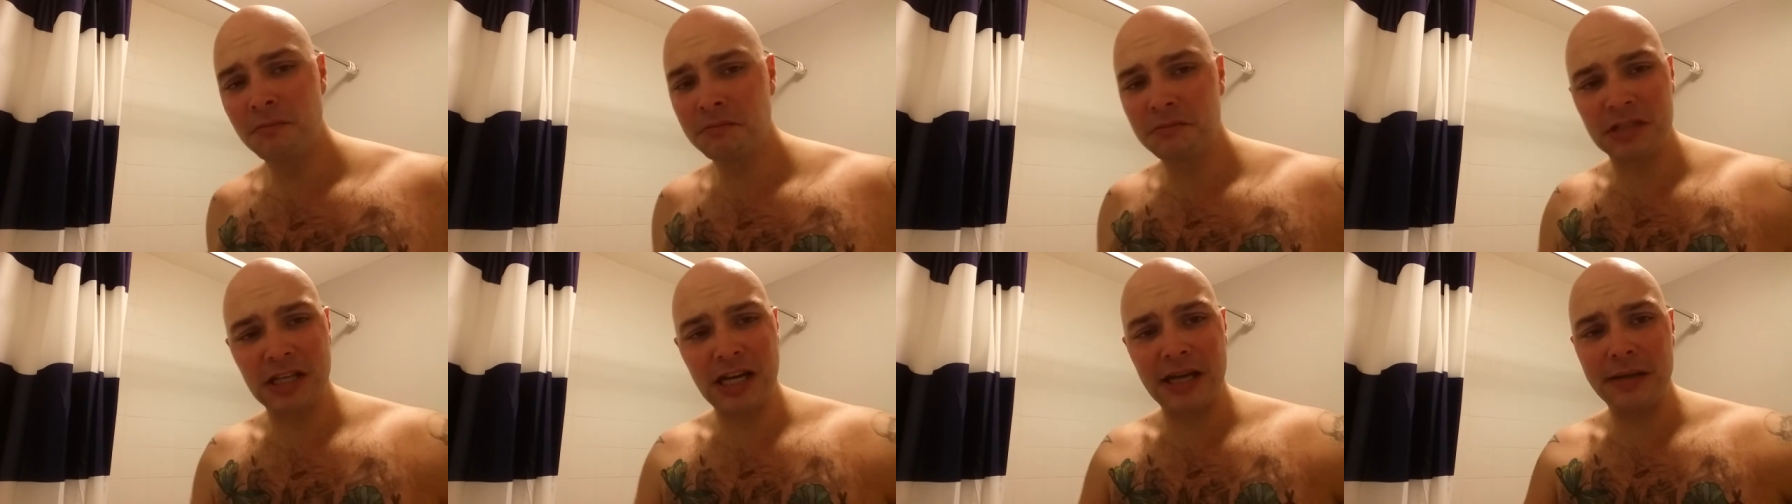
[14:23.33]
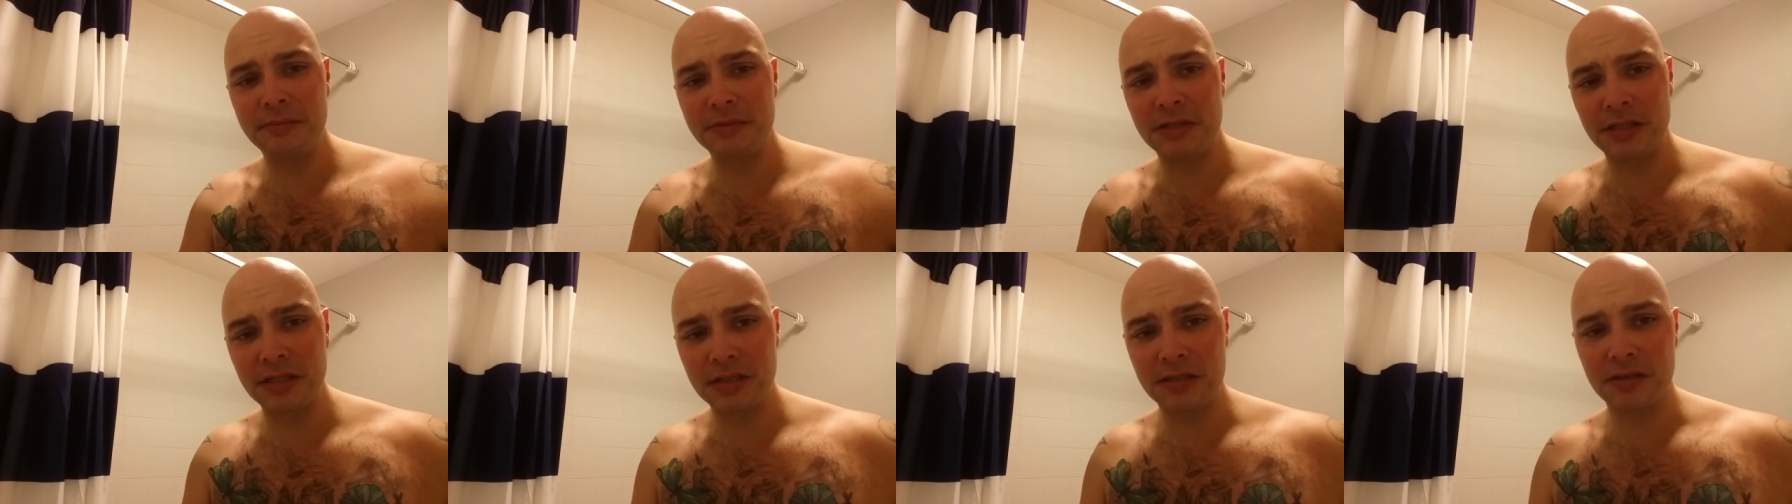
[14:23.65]

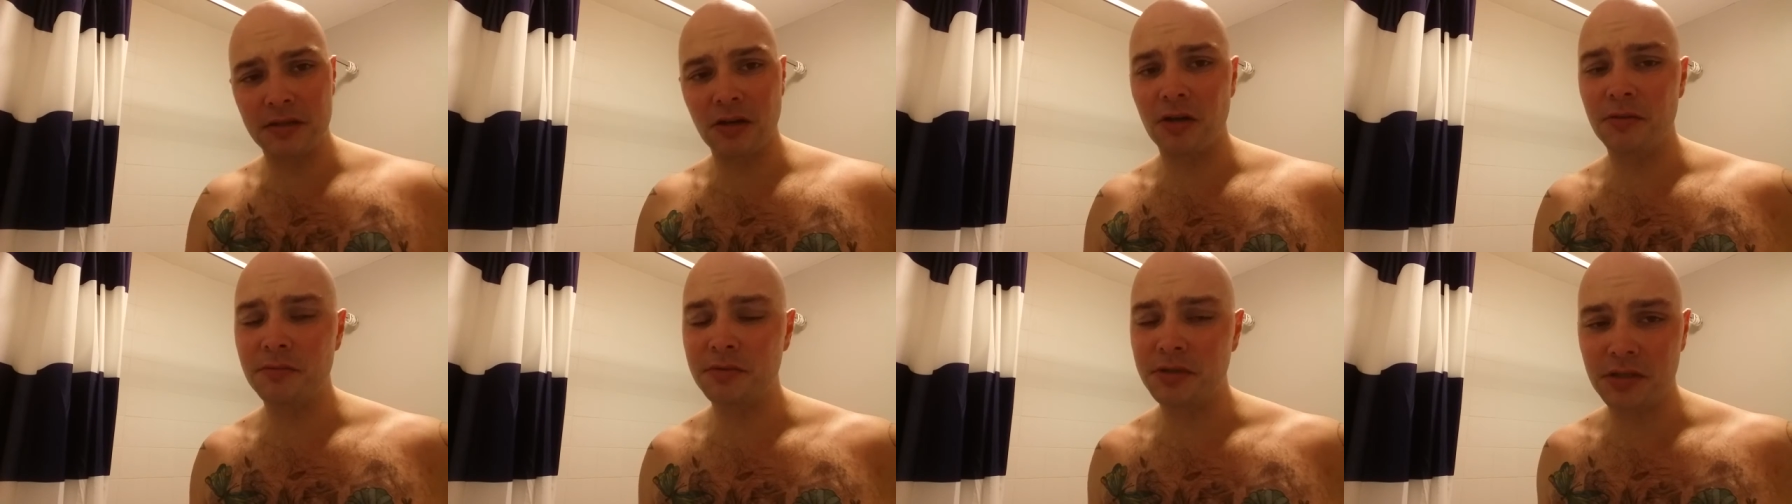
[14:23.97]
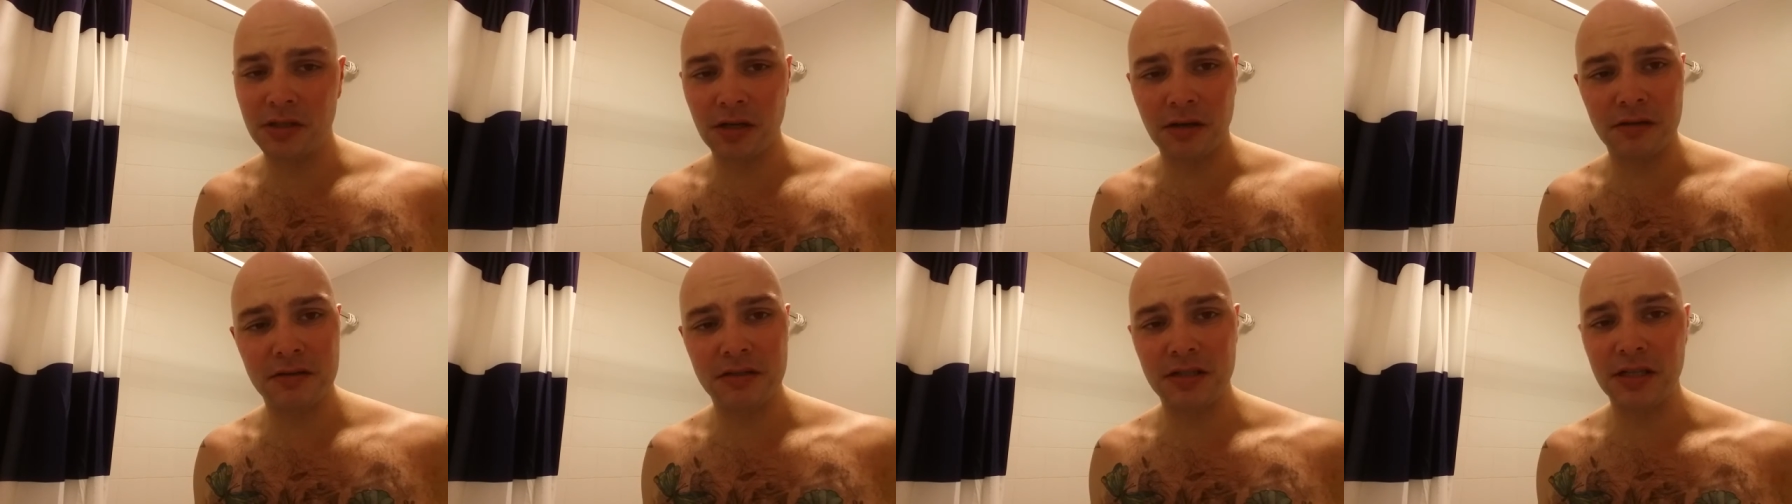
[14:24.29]
James's soaps, you
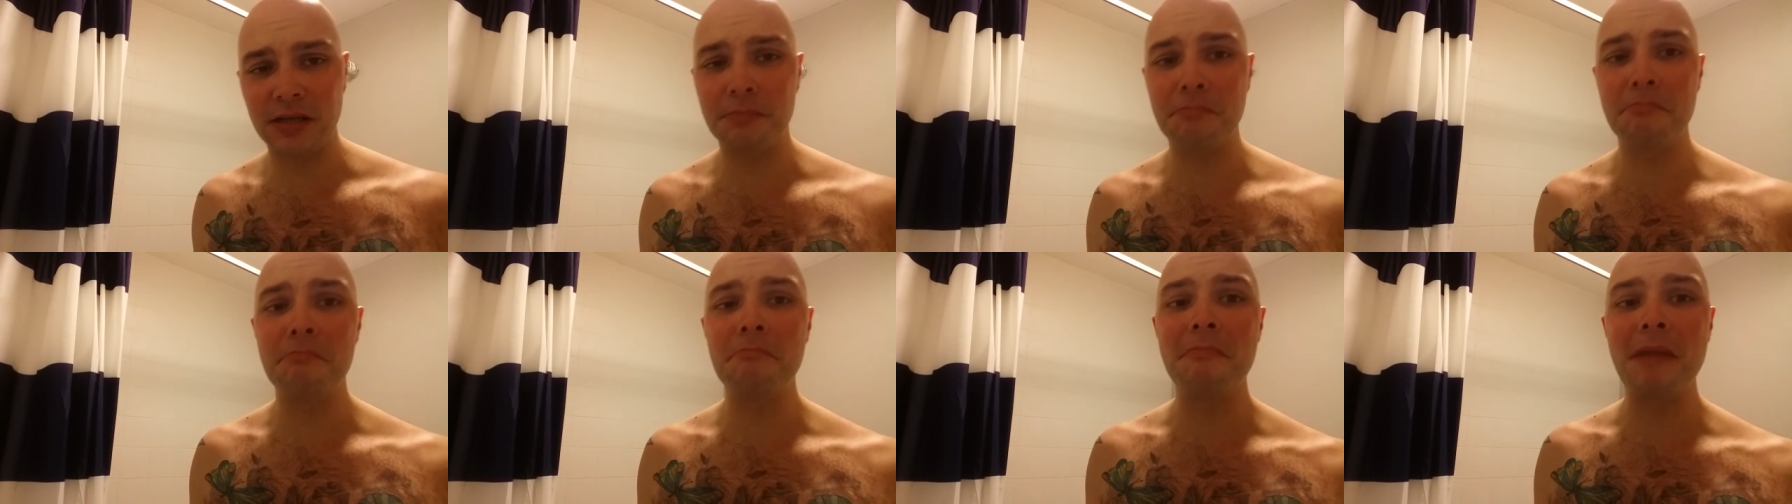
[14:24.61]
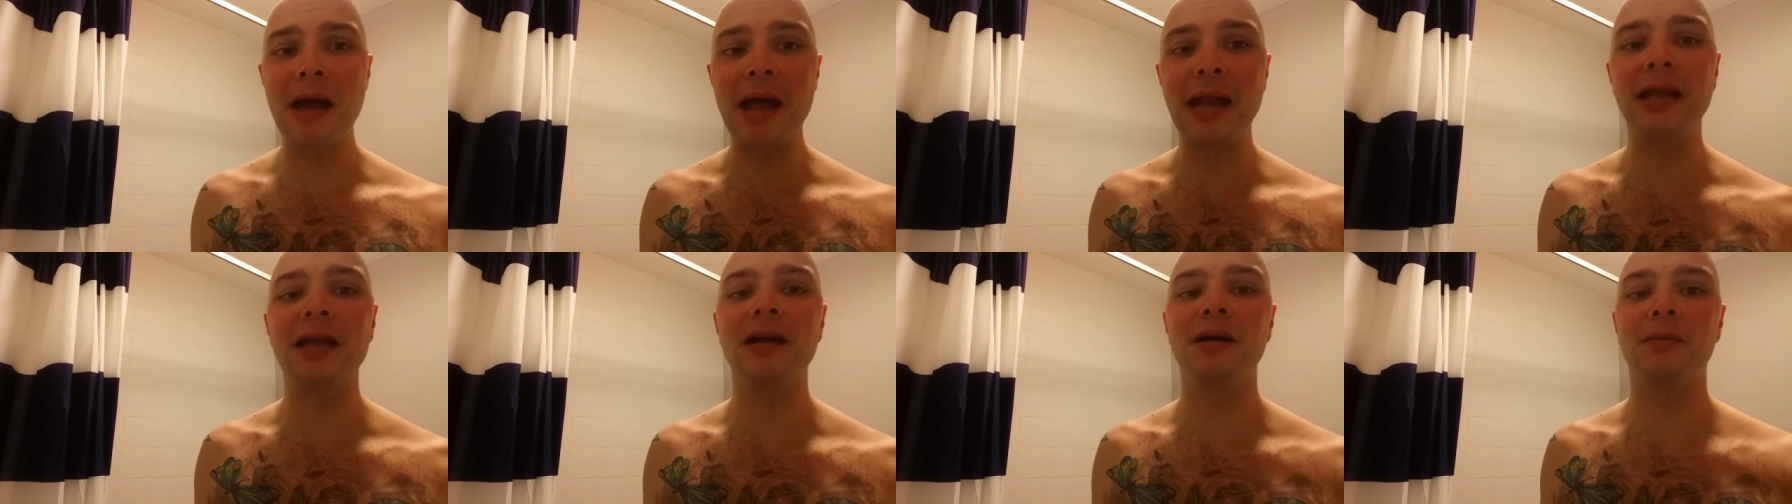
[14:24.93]
don't see
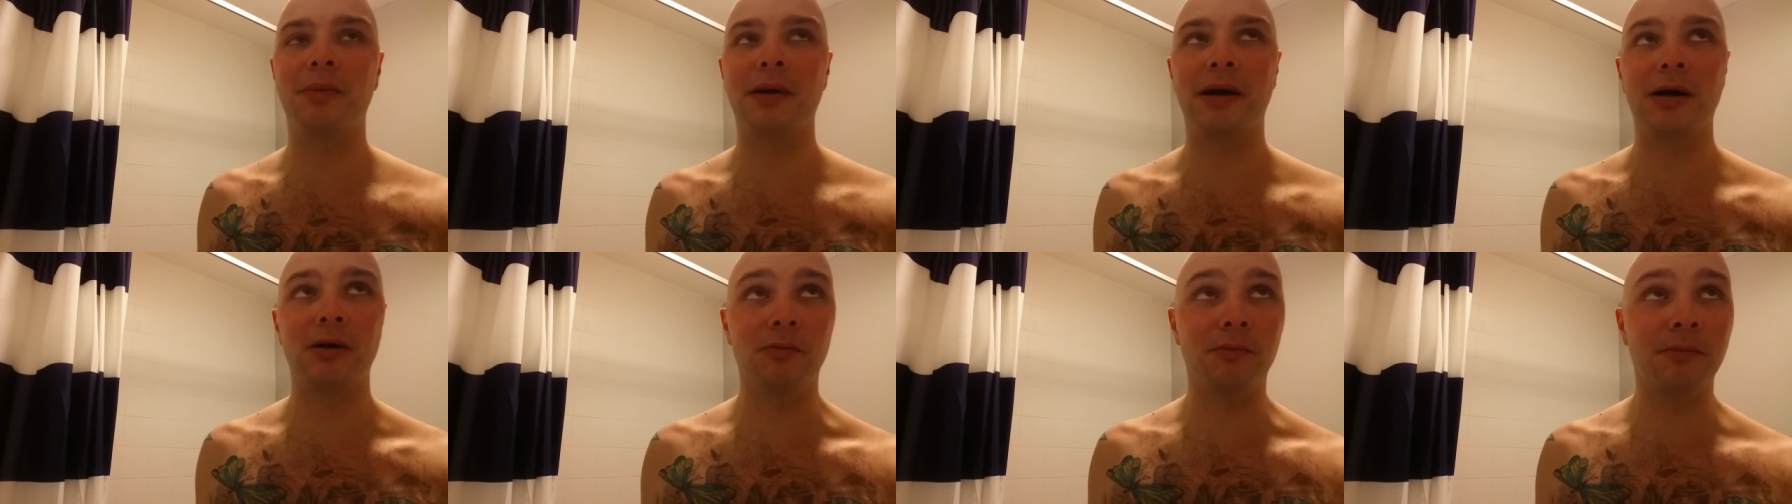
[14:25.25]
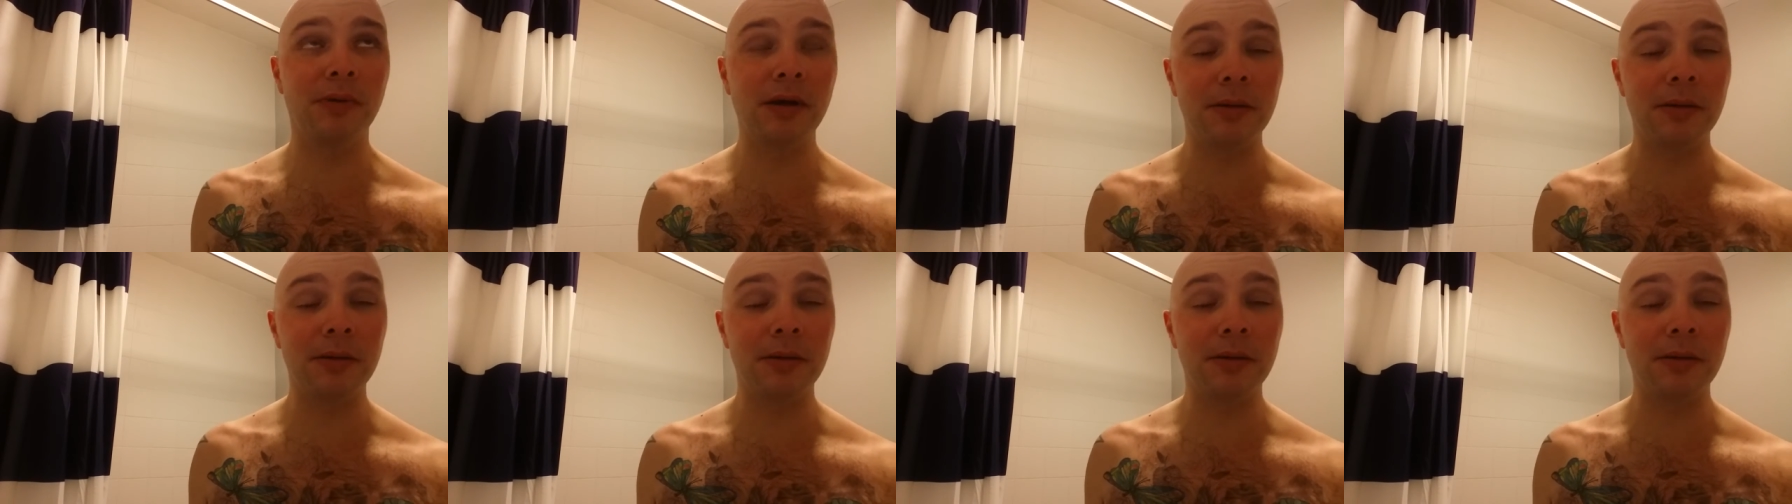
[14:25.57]
many about,